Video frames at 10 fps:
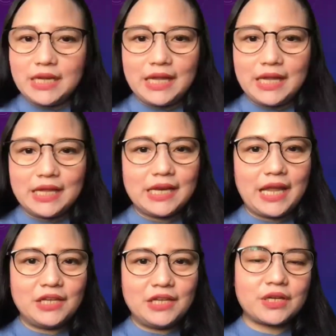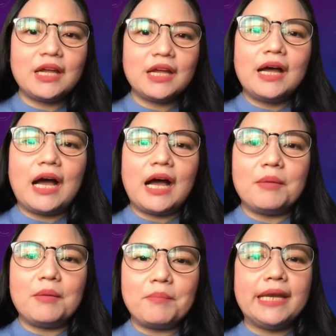in Asia.
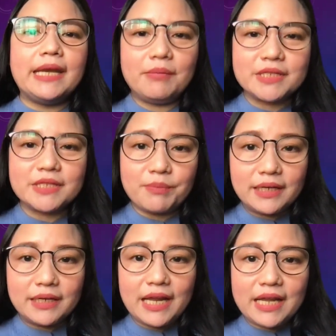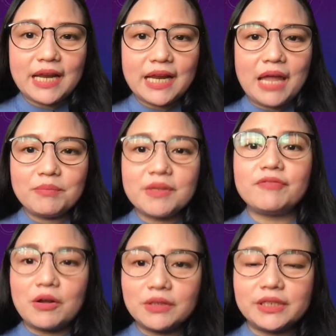My name is Marilyn. I'm the
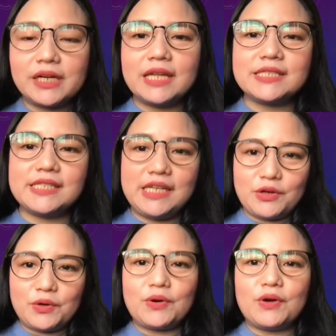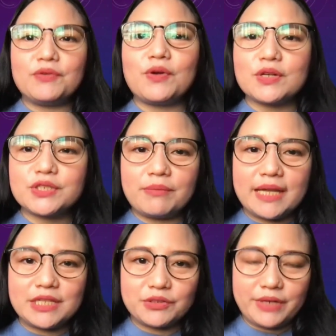founder and CEO of
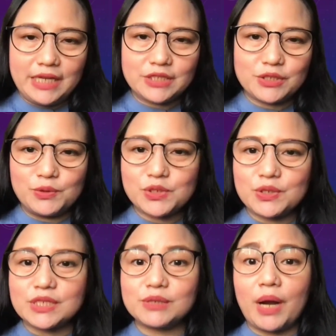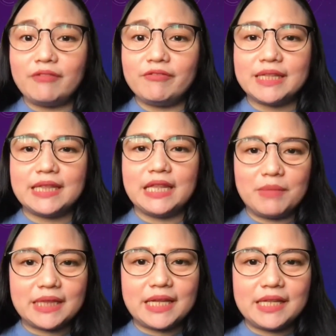Customized Training Solutions Private
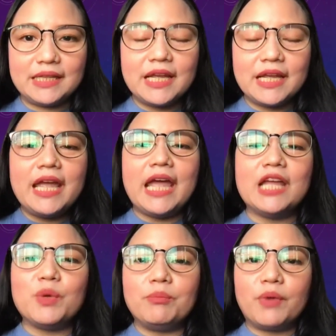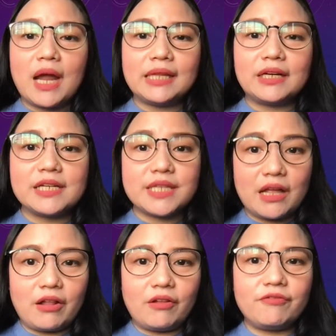Limited, and we brand
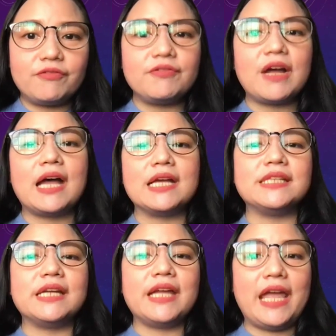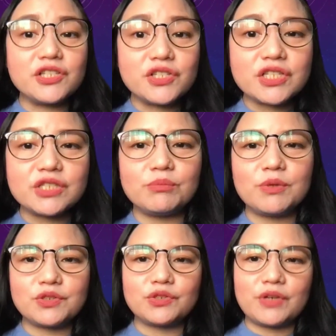ourselves as the Asia's
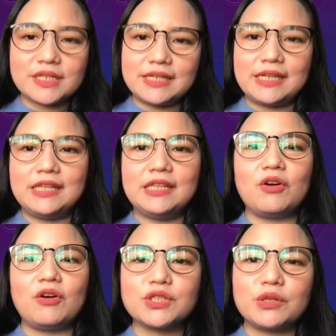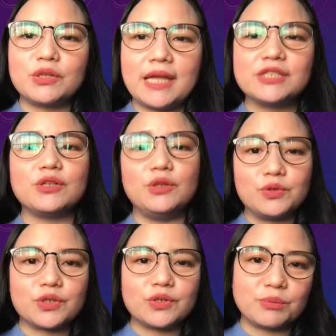most trusted customized
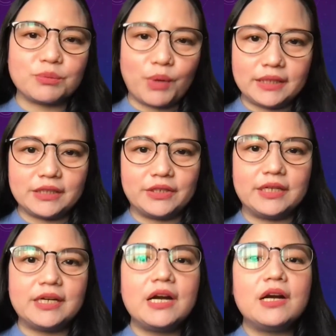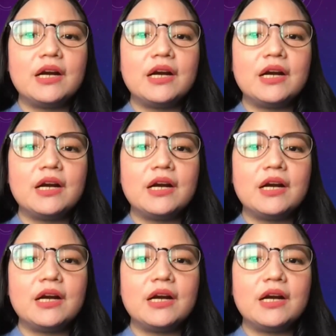solutions partner.